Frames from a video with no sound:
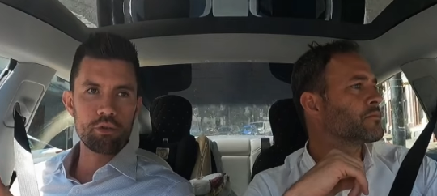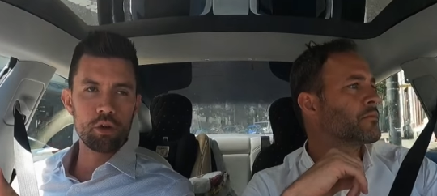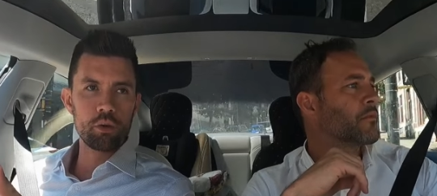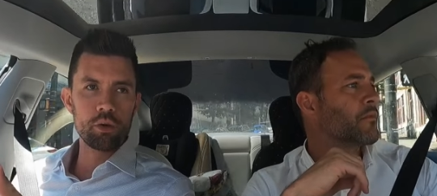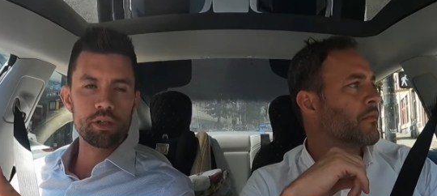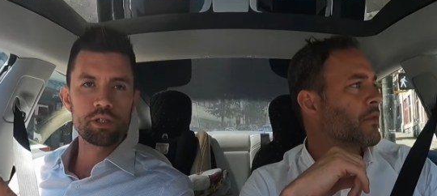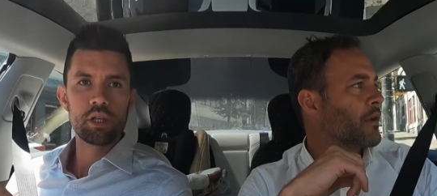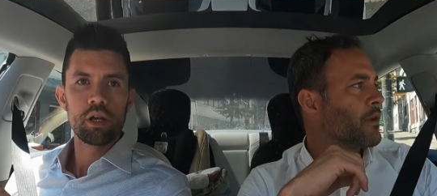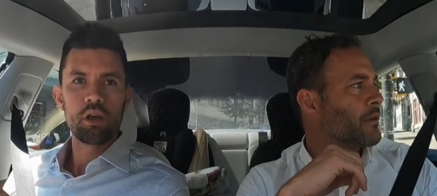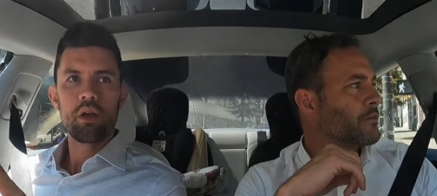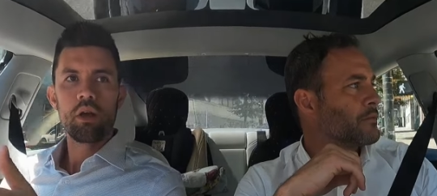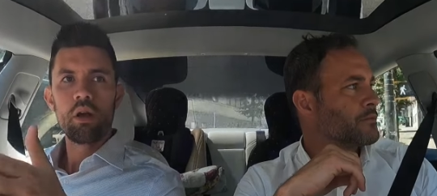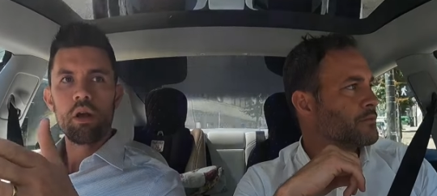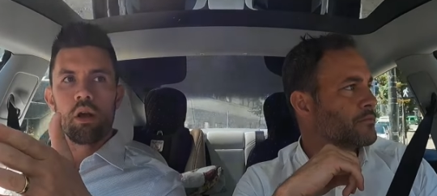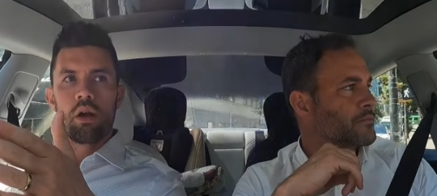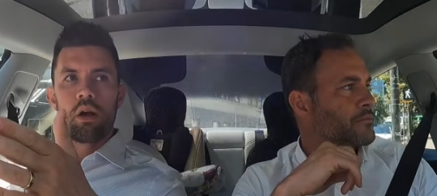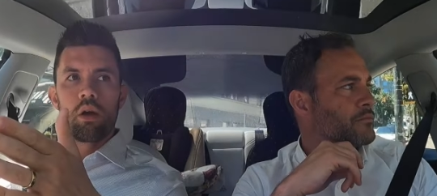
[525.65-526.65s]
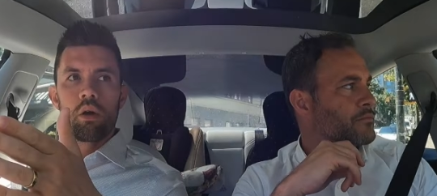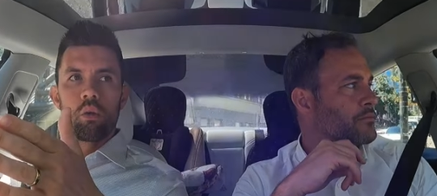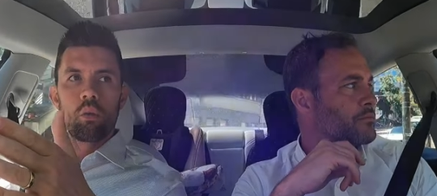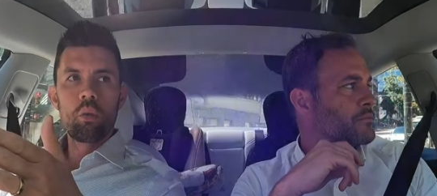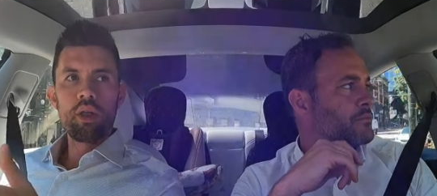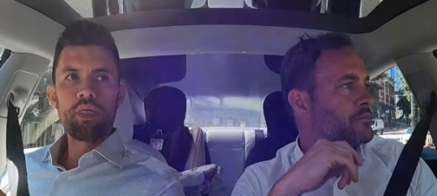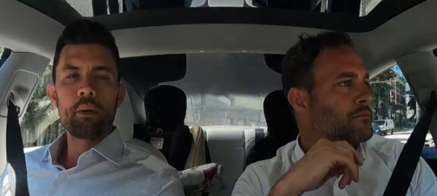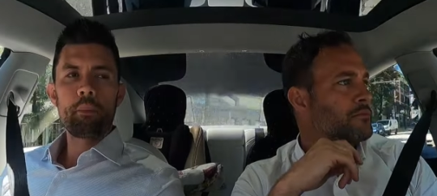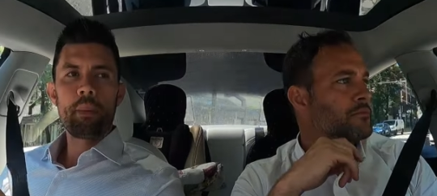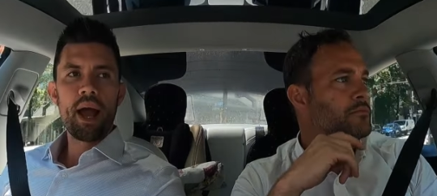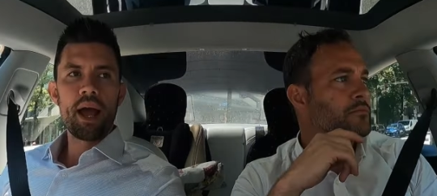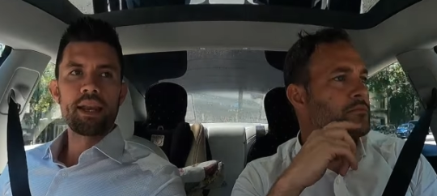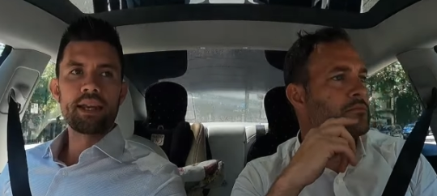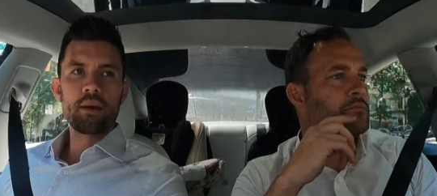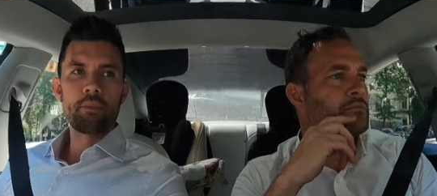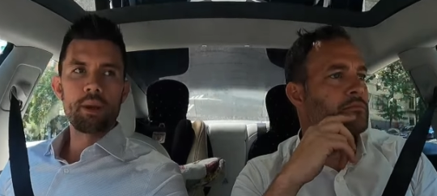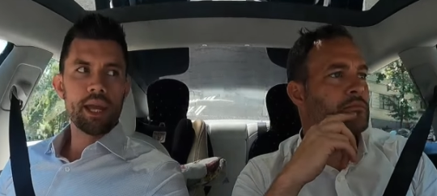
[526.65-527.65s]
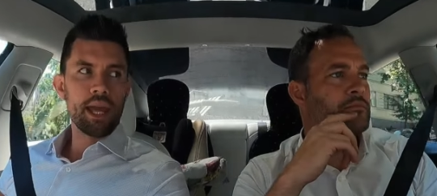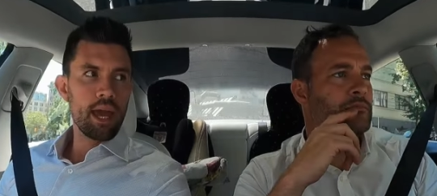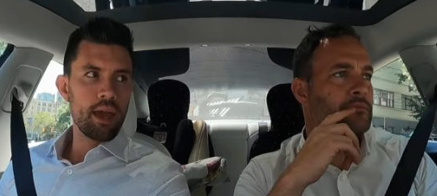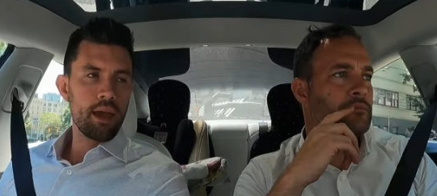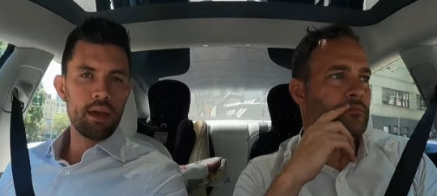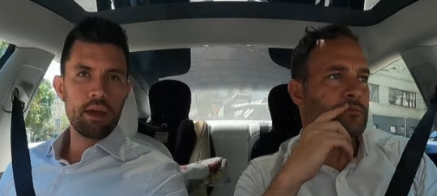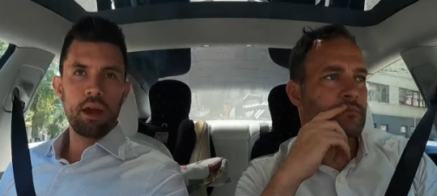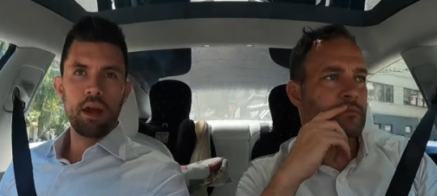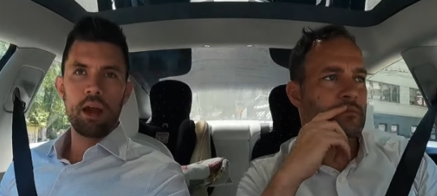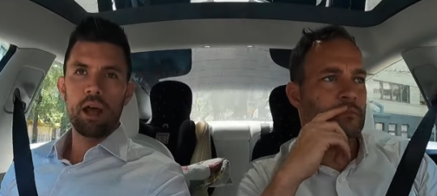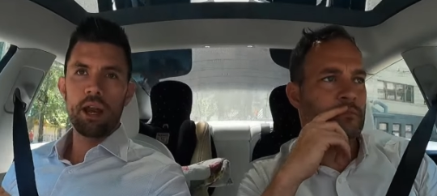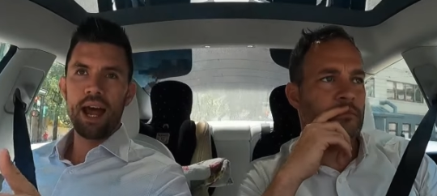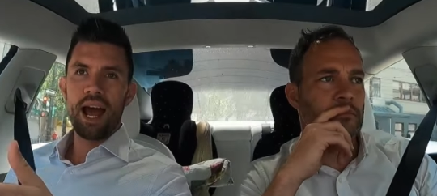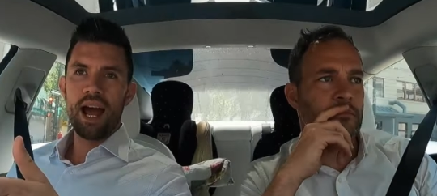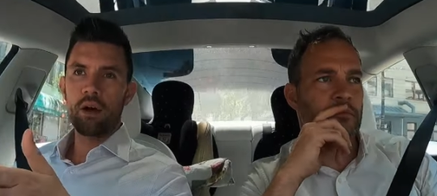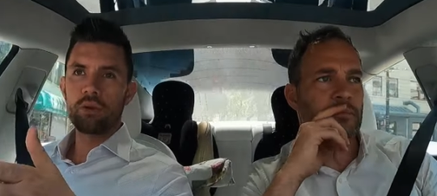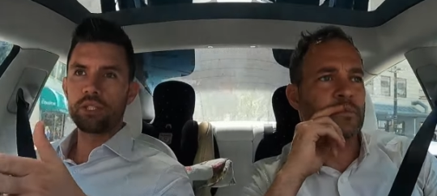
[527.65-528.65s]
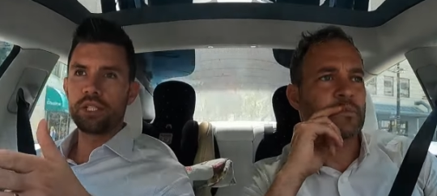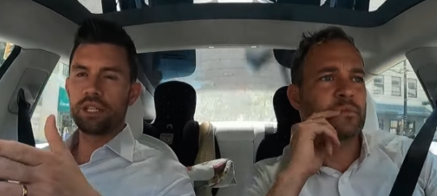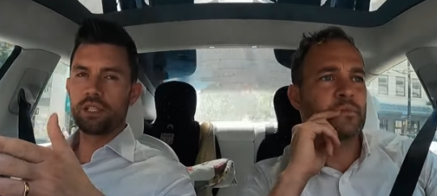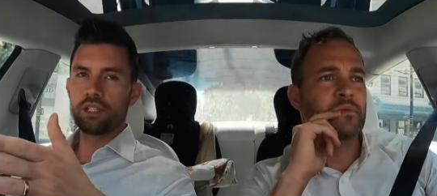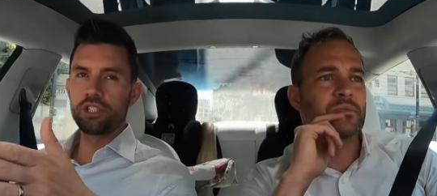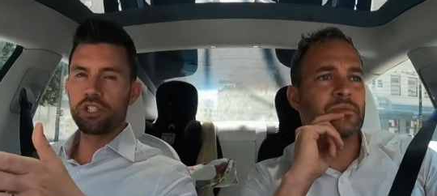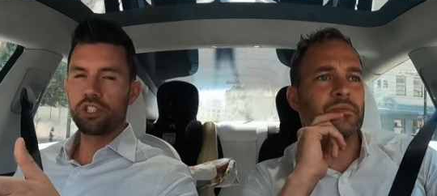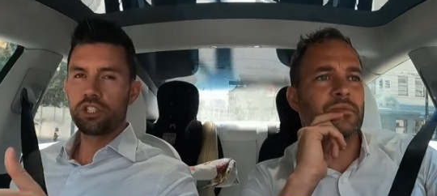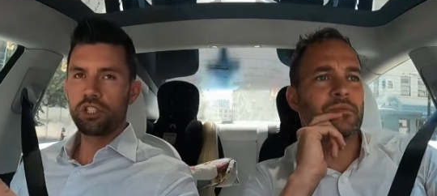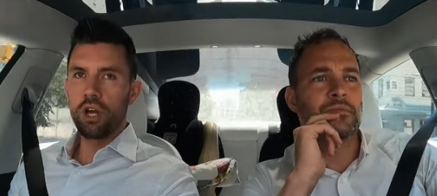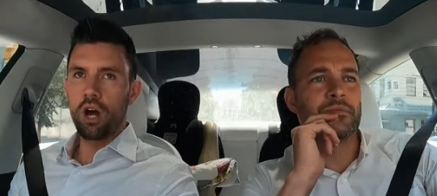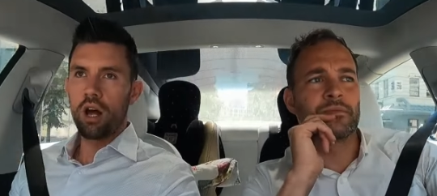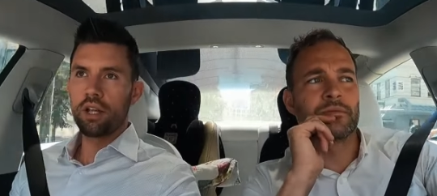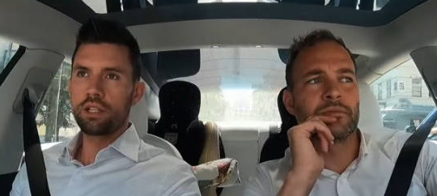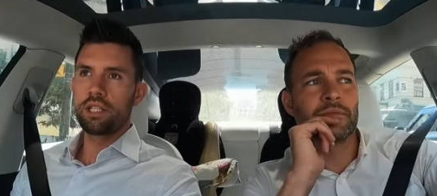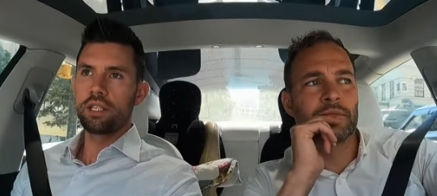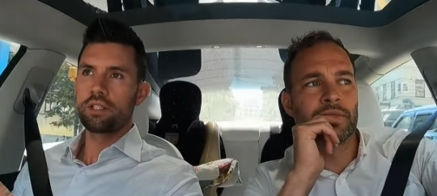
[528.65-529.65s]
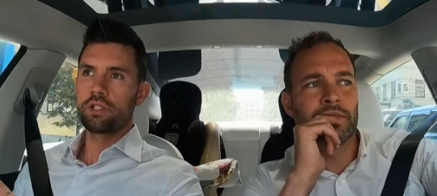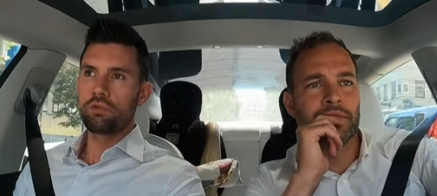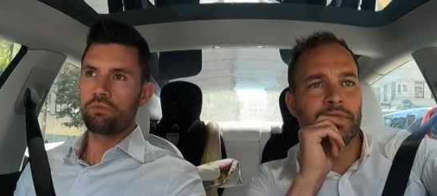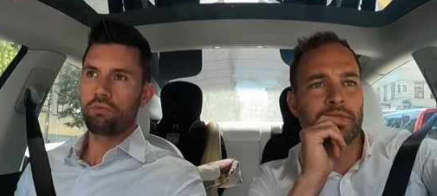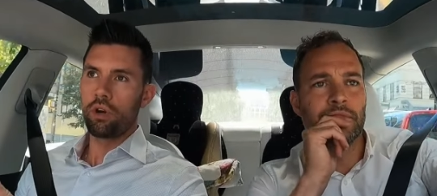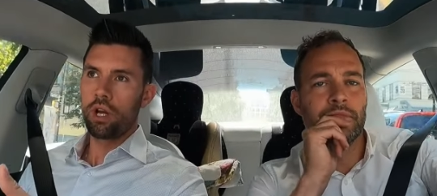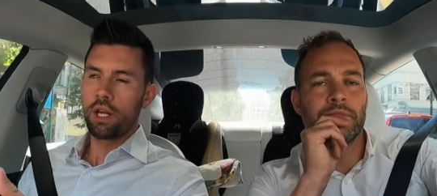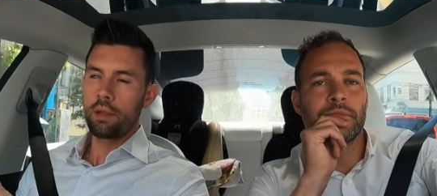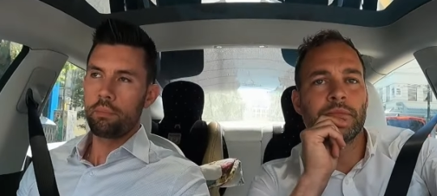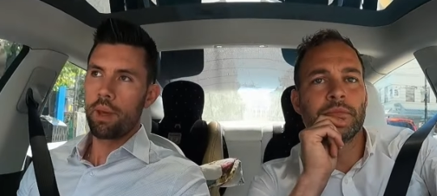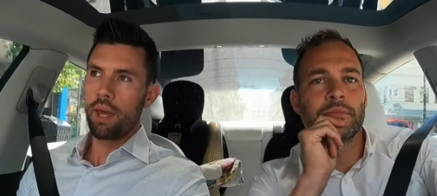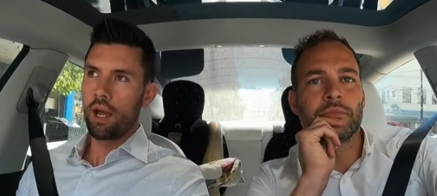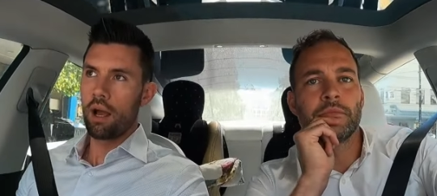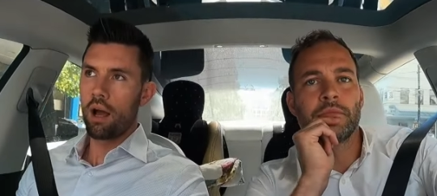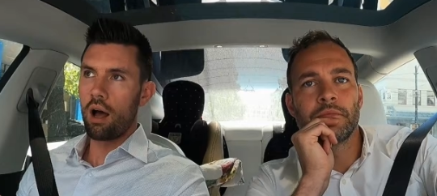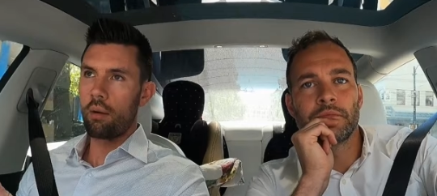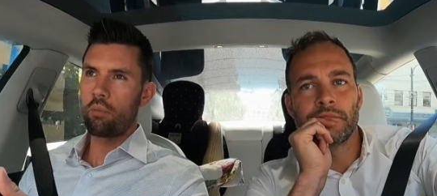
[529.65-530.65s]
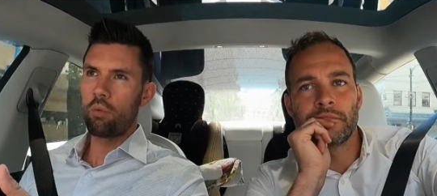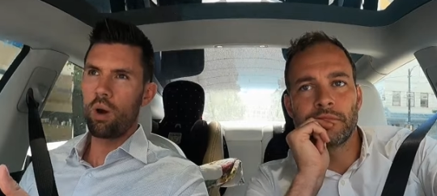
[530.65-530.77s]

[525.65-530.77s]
Speaker 1: viewers. When the pandemic hit and housing started to really pick up,